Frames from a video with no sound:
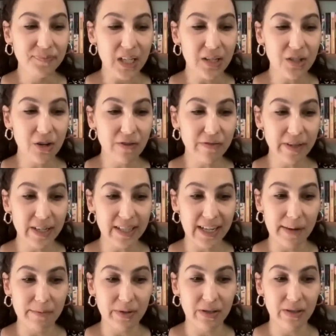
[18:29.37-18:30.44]
so, for
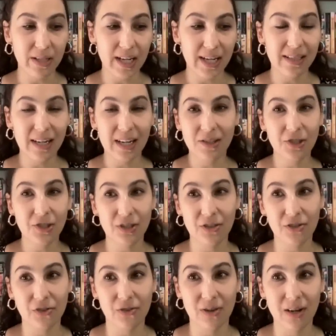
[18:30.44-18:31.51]
example, it's not just a
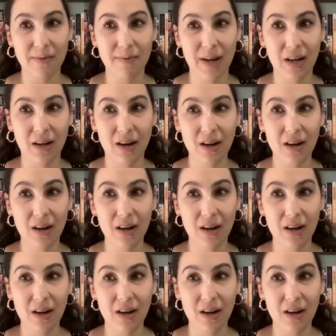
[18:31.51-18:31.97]
story about,